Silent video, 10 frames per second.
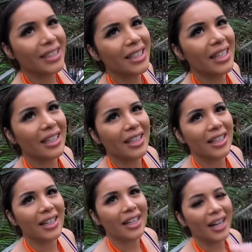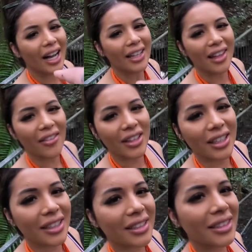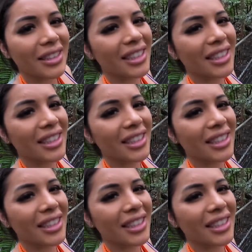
Mate, you were not there in time.